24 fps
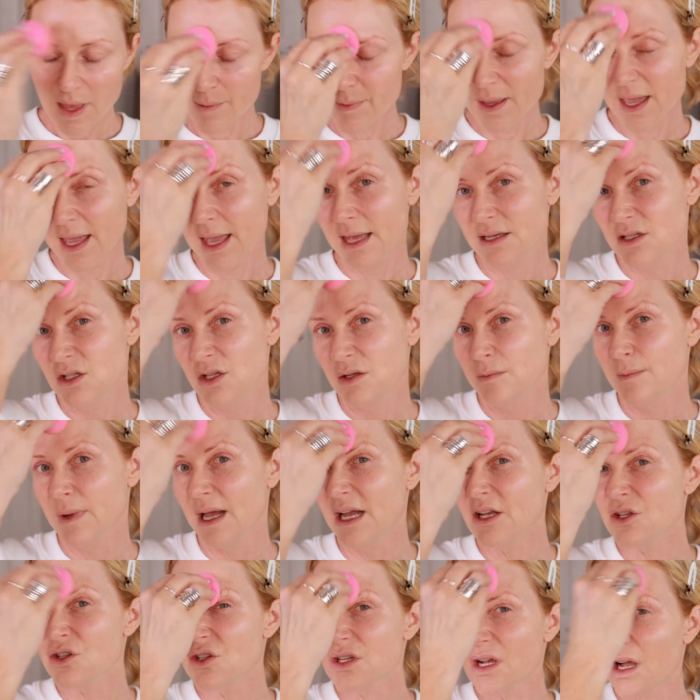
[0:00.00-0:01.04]
Maybe I had too
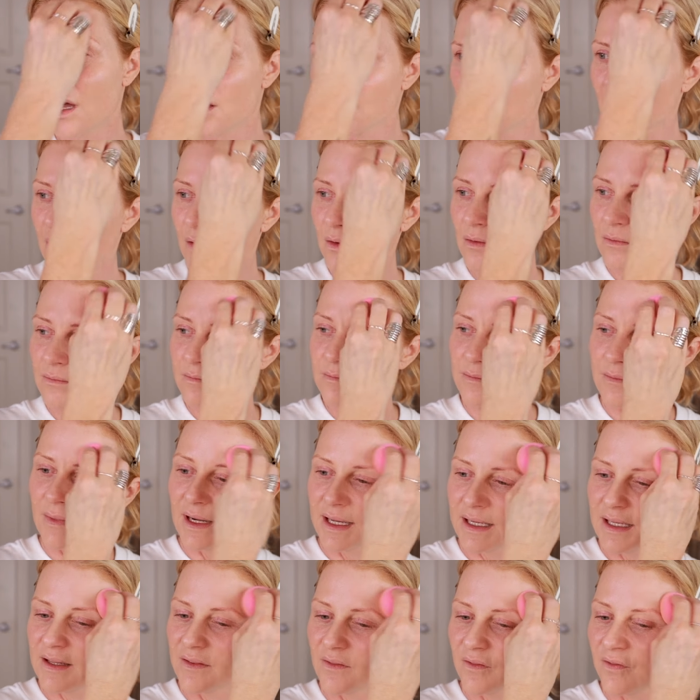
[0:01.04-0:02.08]
much, although
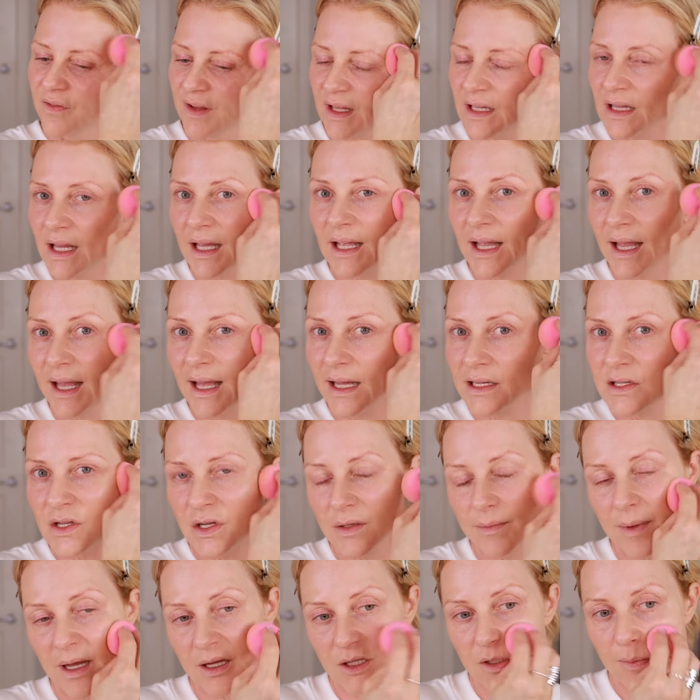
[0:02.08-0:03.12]
I didn't feel like I had
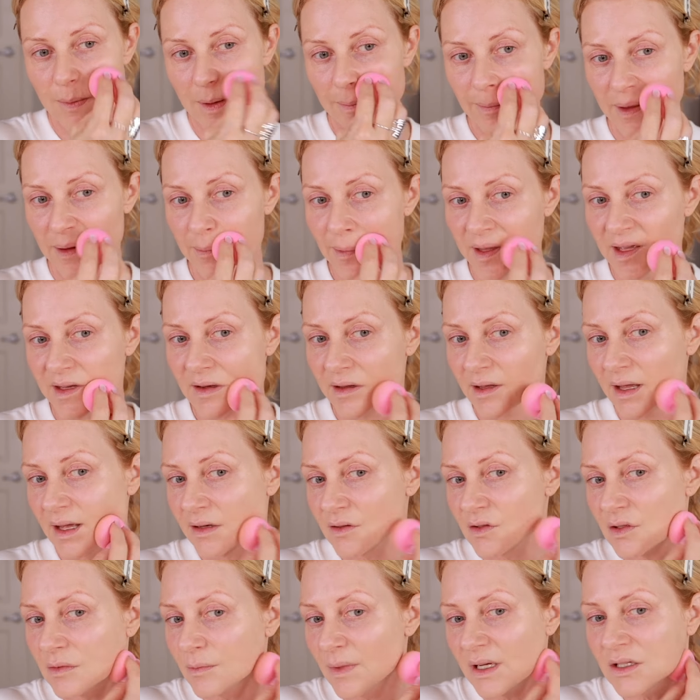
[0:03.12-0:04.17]
too much, but maybe I had too